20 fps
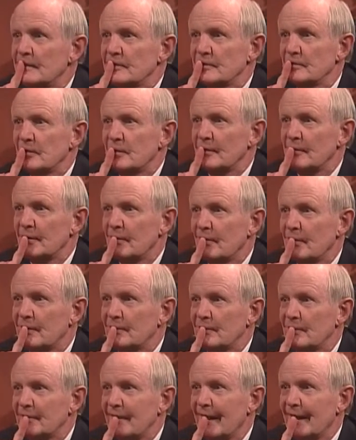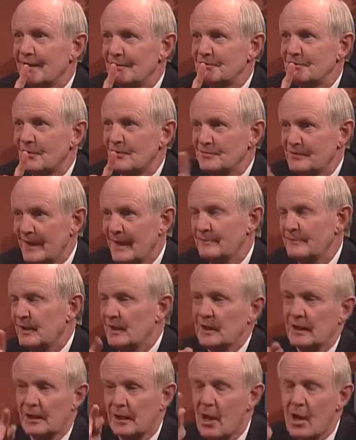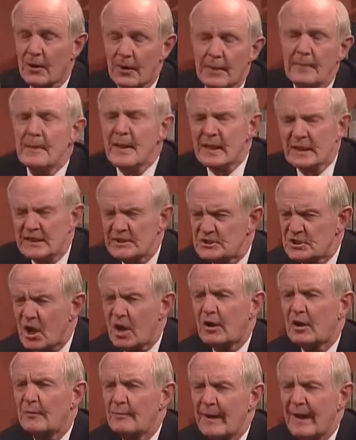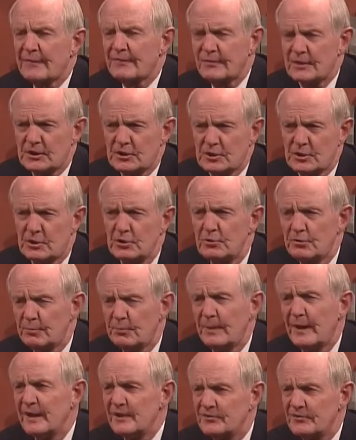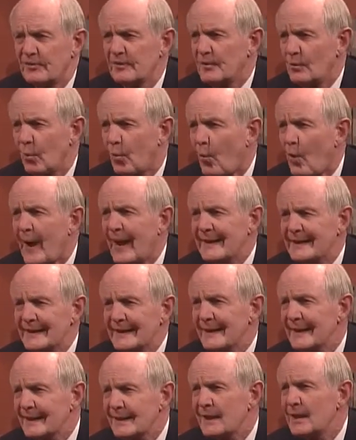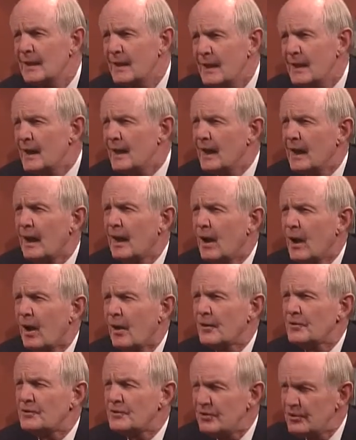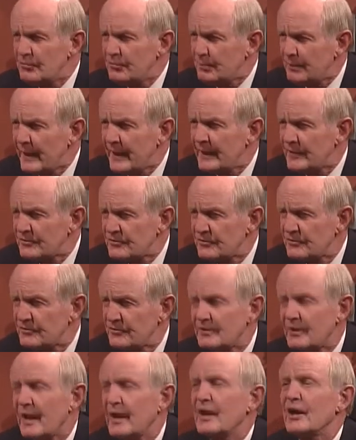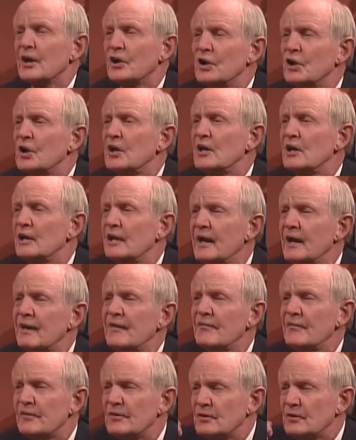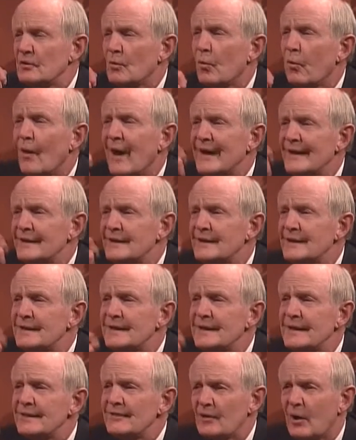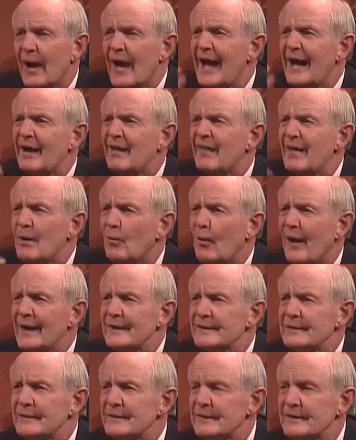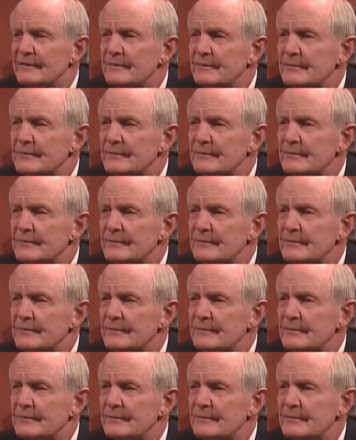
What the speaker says: So in order to do that, it's going to take me a little longer. Let's talk about the toothpaste and the whitening. Are toothpastes good enough to whiten teeth, or how do they whiten teeth?